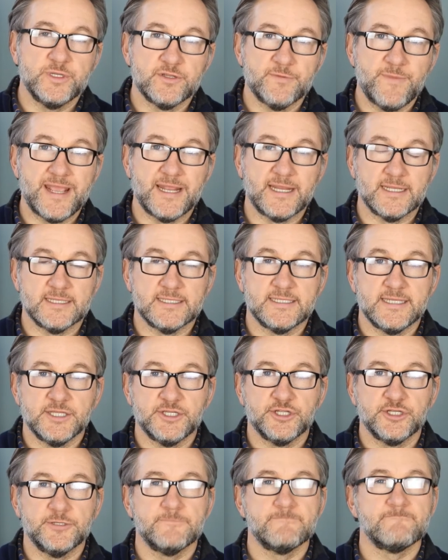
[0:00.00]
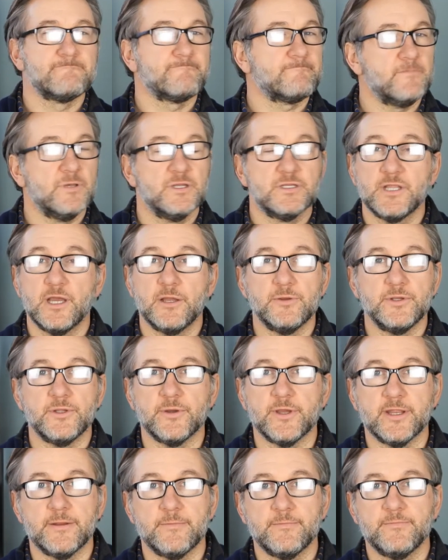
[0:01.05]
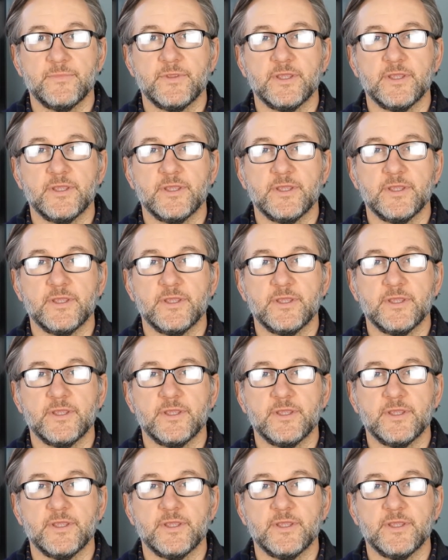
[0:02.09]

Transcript: you into making a decision, don't do it.